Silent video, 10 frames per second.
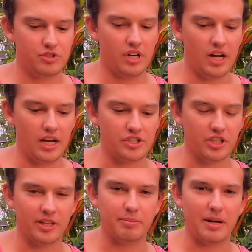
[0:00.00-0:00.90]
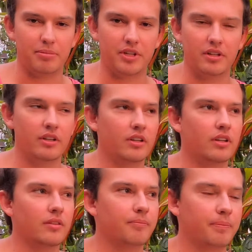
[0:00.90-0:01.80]
or chili pepper.
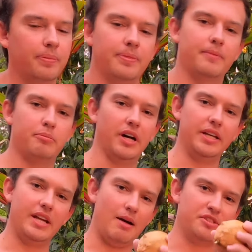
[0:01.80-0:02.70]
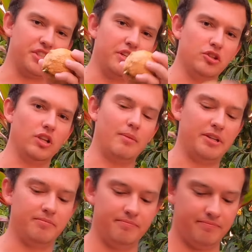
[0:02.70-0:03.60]
But I'm just gonna do lemon.